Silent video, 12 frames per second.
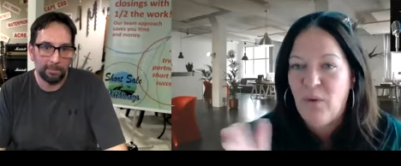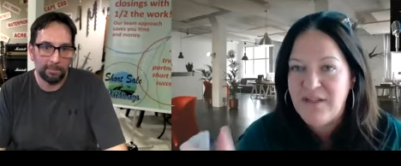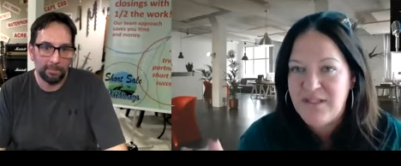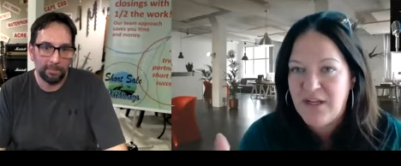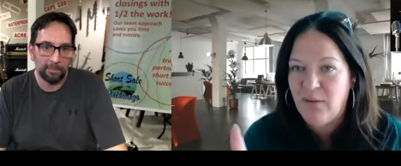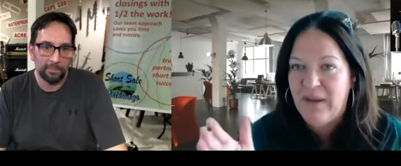
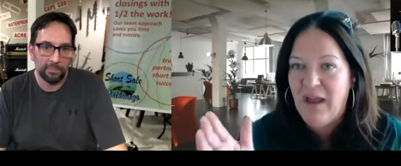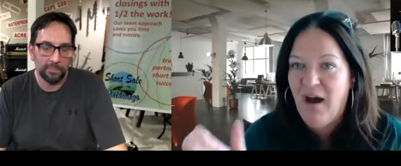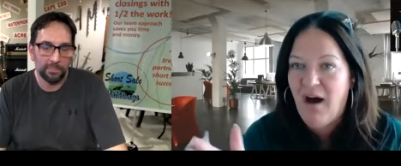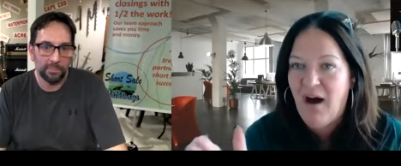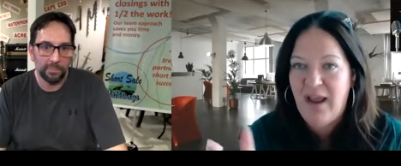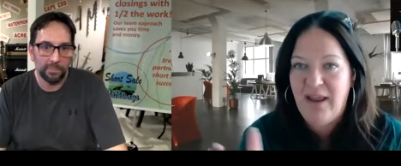Speaker 1: ones that are
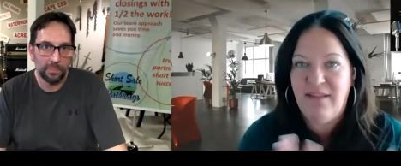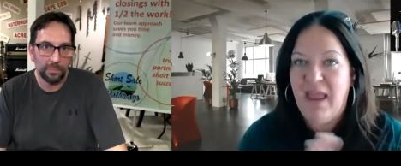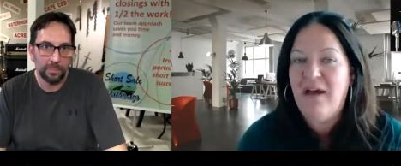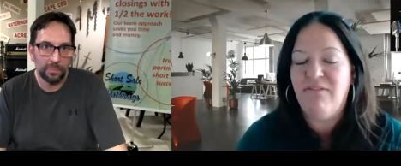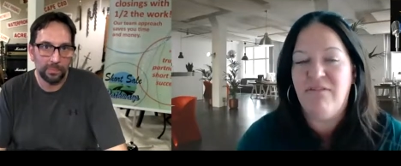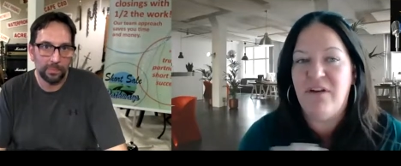behind,
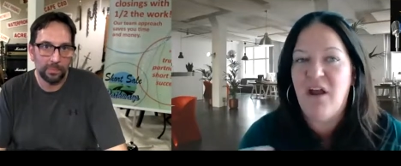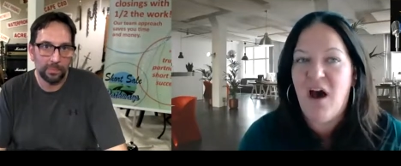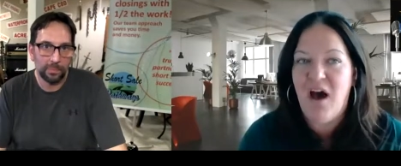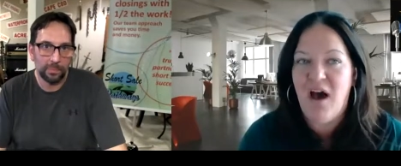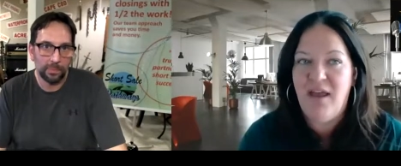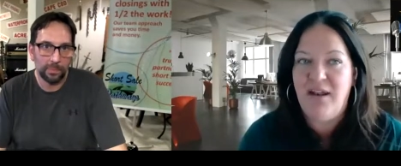they have
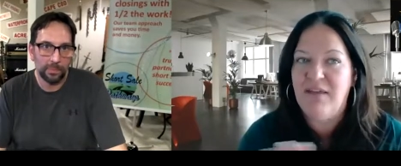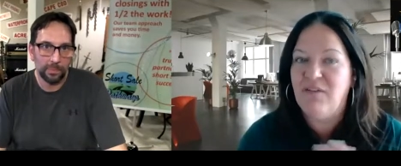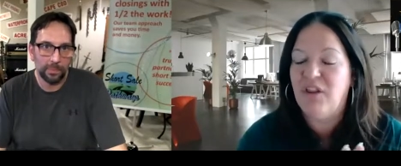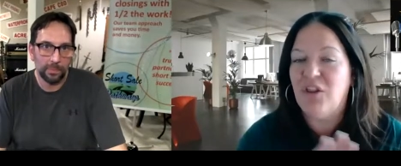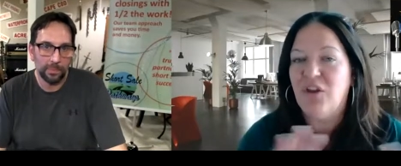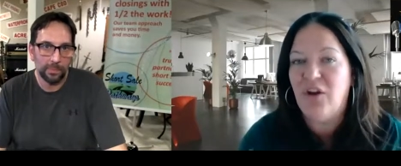not
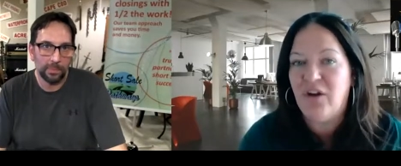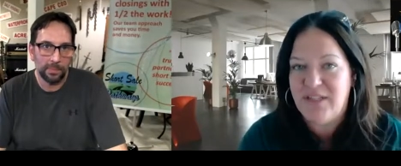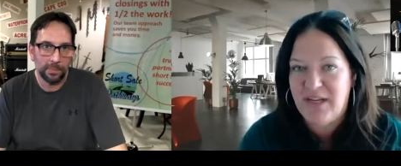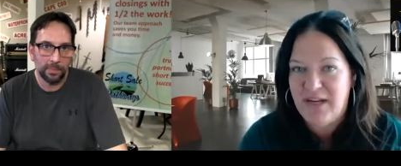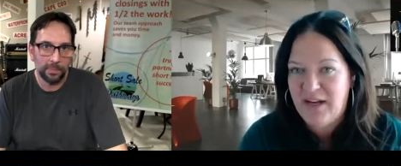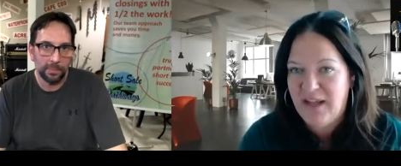even
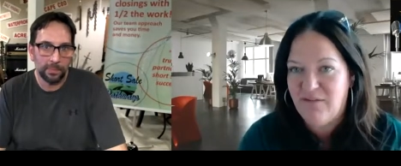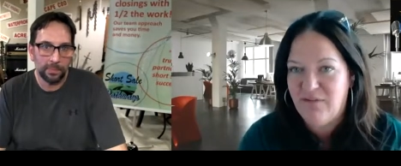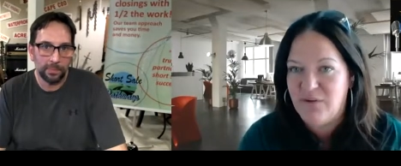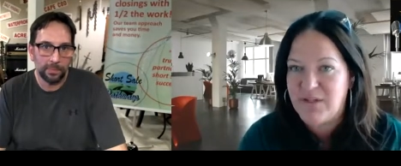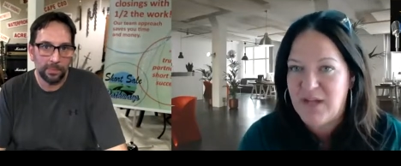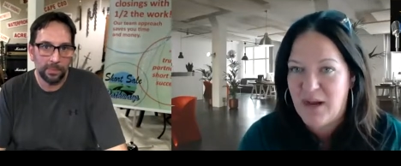looked at any of
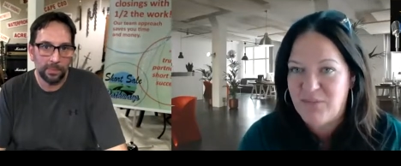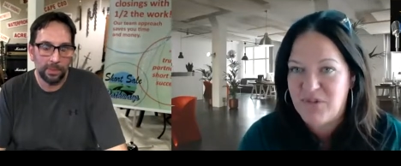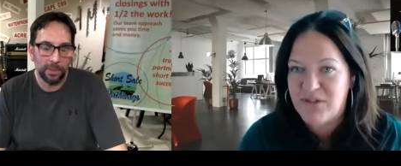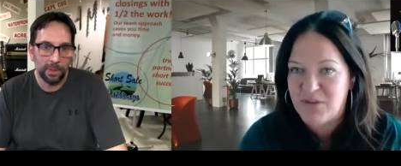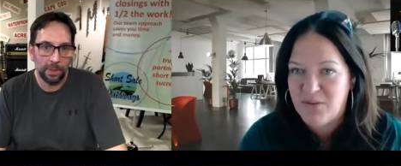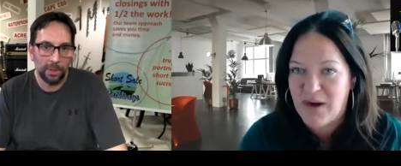those
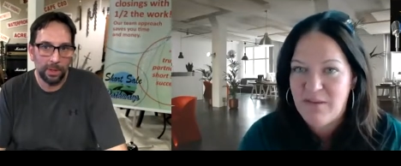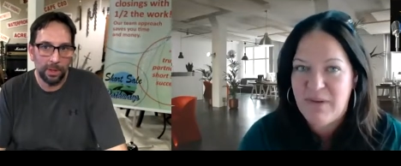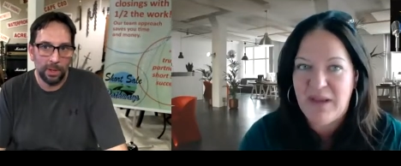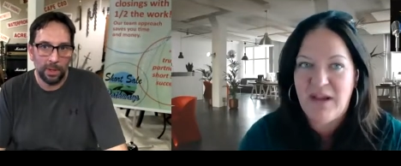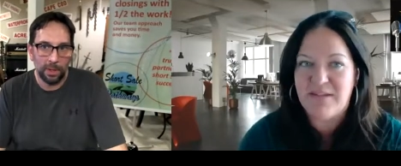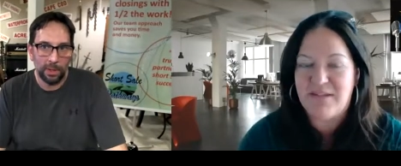options, right?
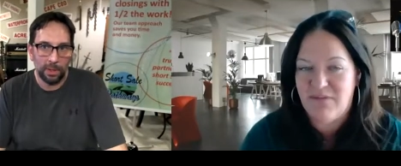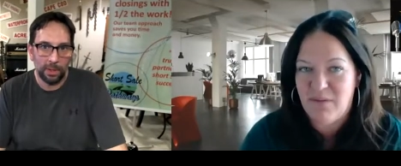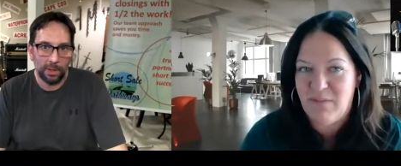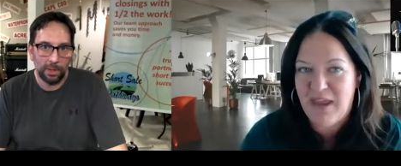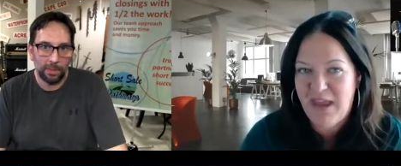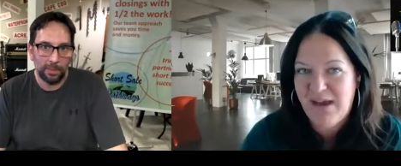Because of
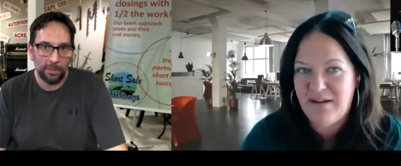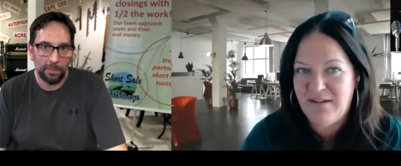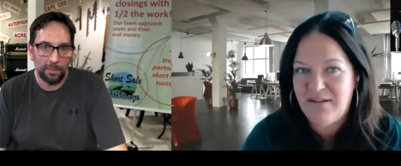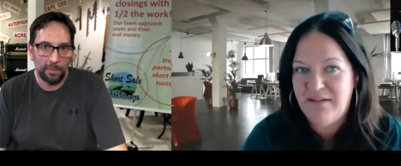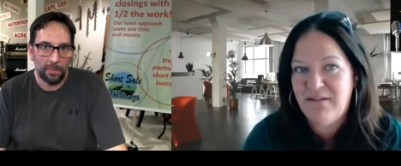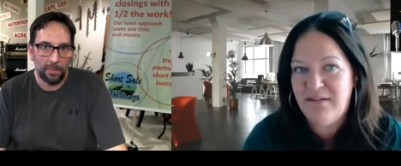the ban.
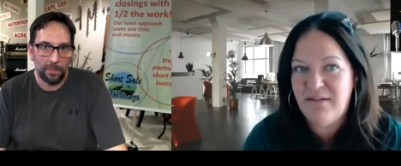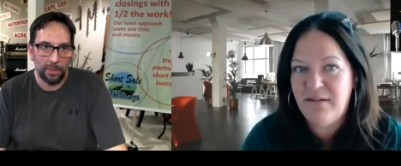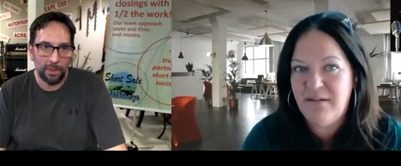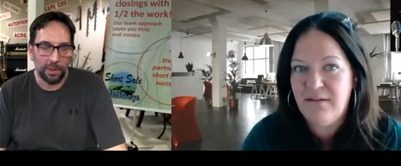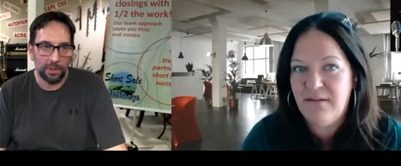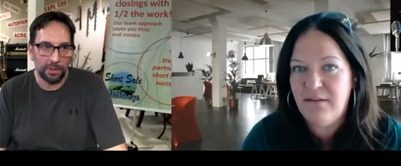
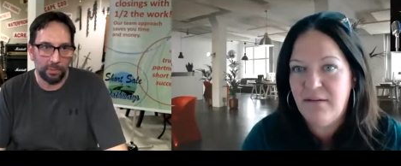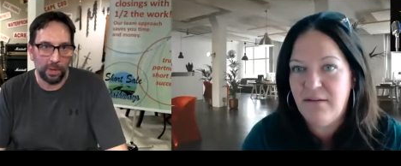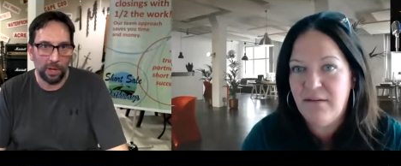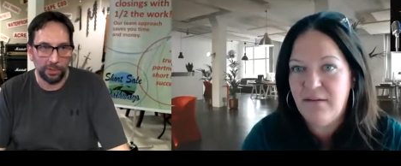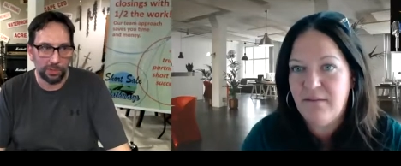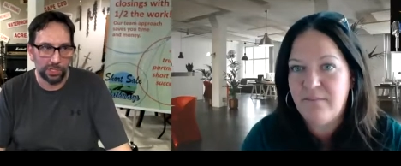
Speaker 2: Uh, well,
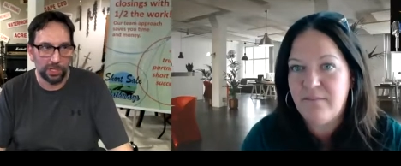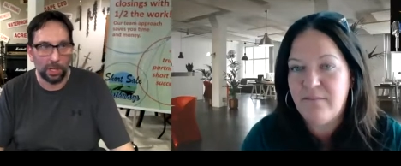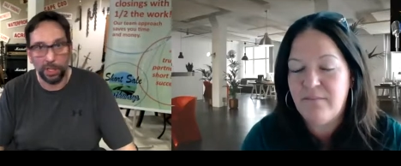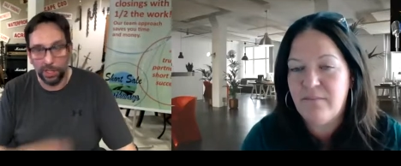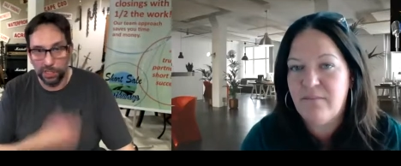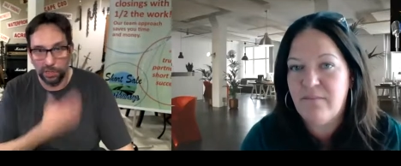they're
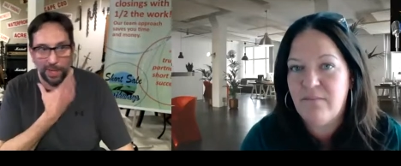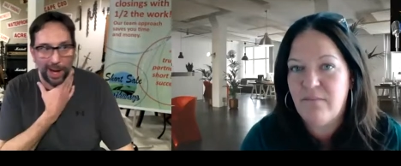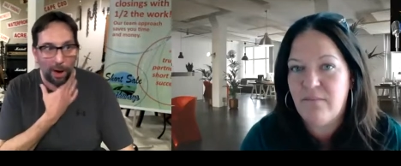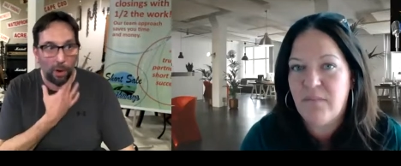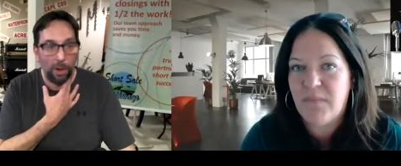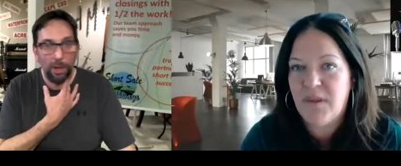starting to
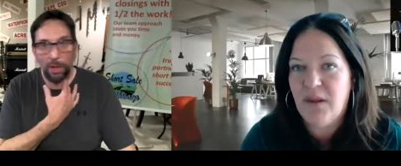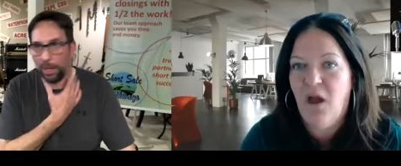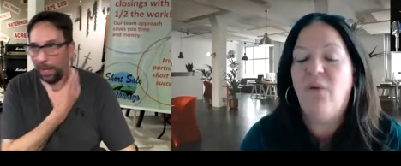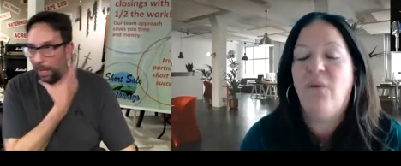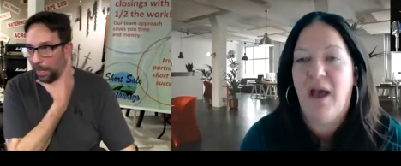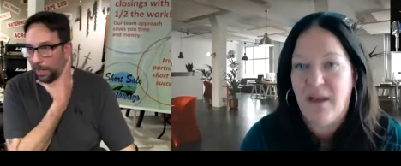now
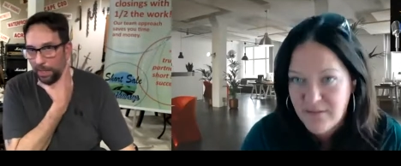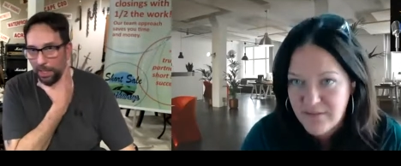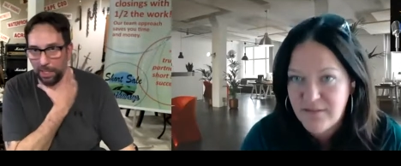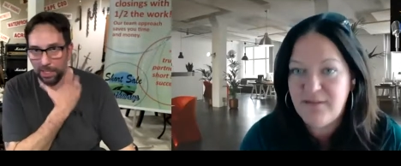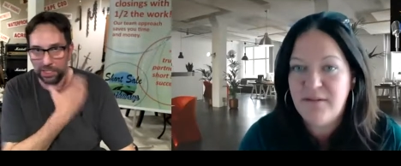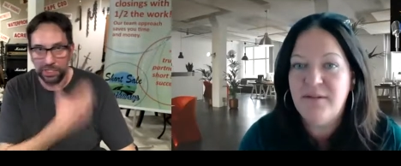and okay.
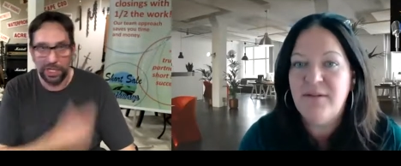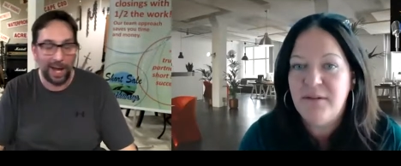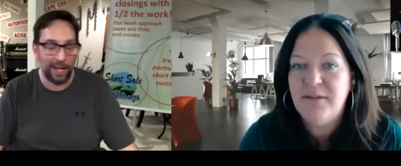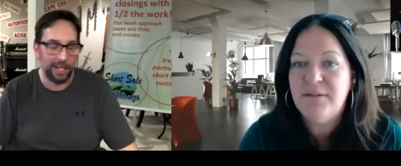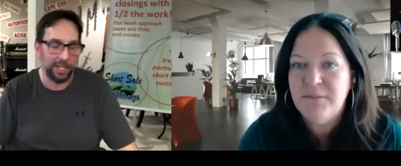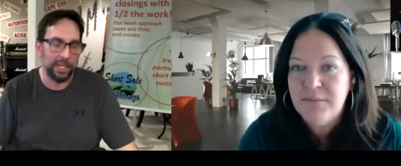it's
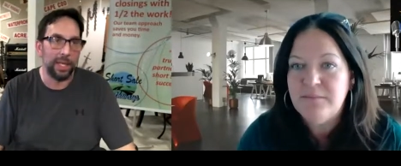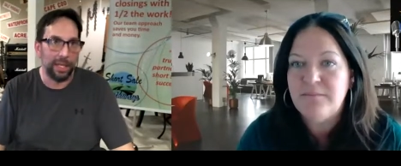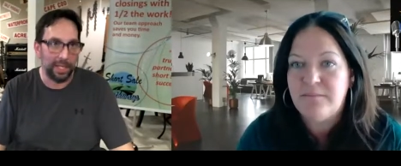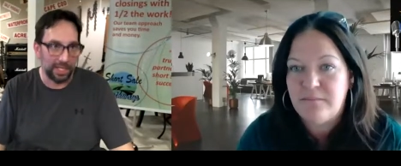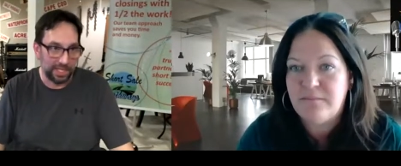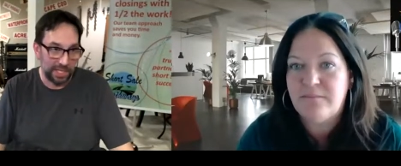not
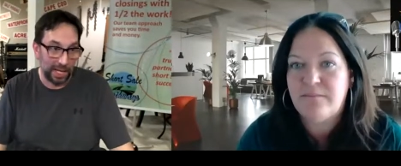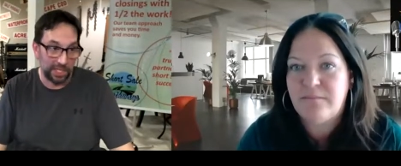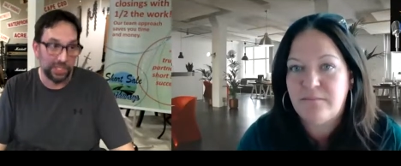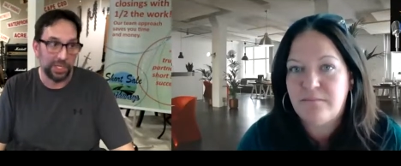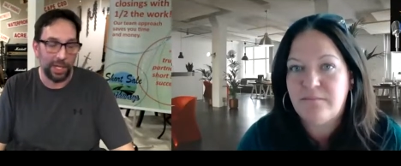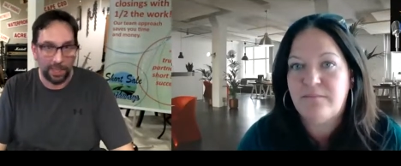
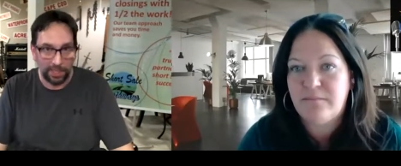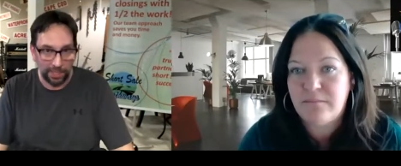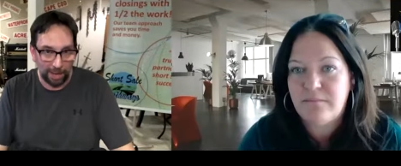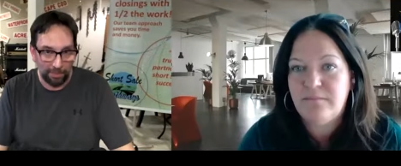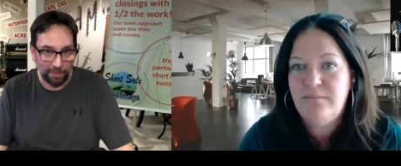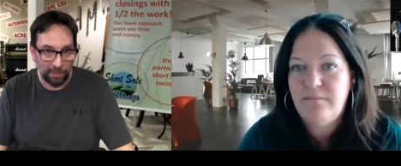intense and in
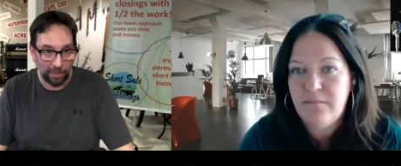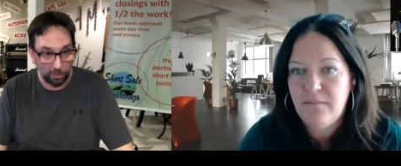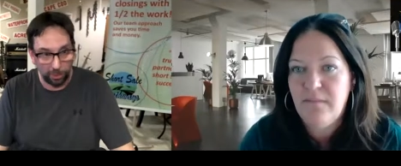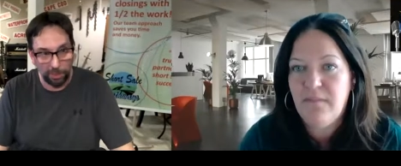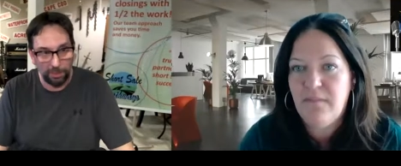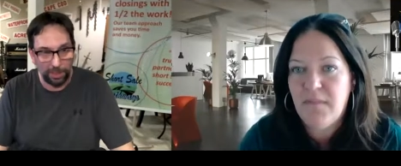depth. It
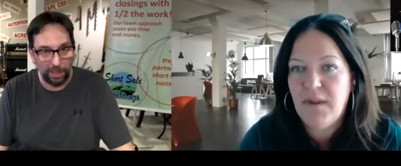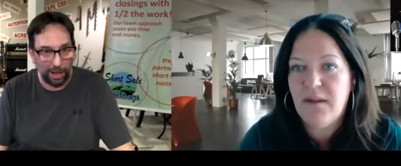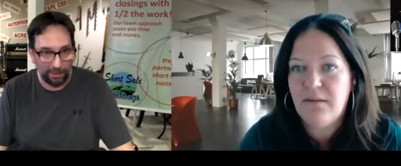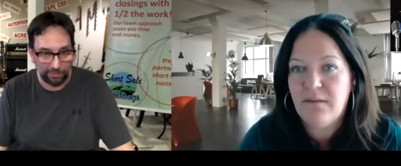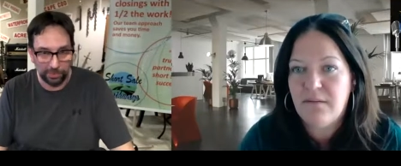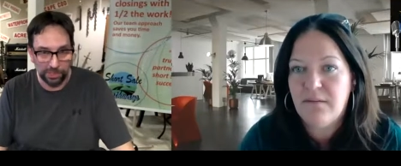will be after